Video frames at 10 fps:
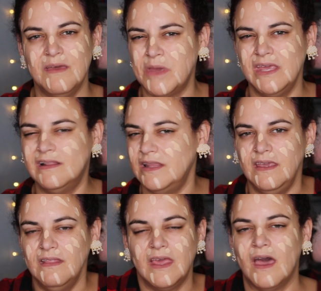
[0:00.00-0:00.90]
Am I
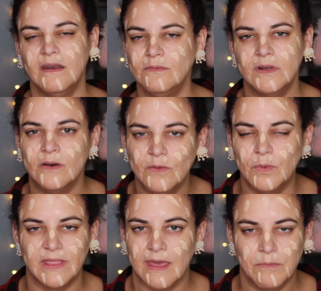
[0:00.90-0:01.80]
glee? Like, I don't know
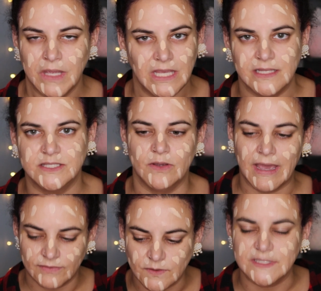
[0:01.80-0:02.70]
what that means. You
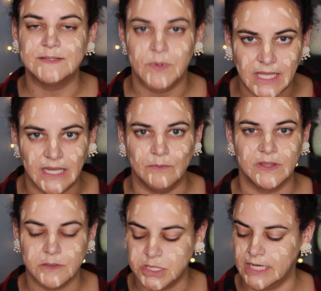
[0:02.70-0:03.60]
have to explain
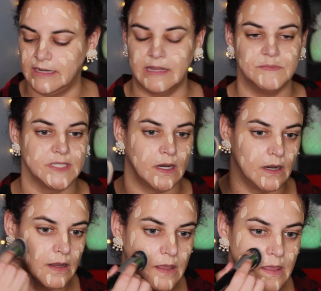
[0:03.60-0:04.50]
what those shade names
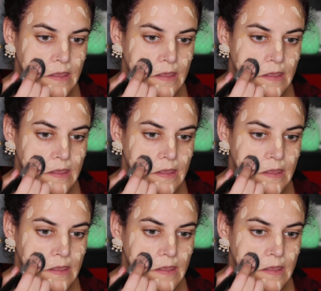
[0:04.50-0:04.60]
are.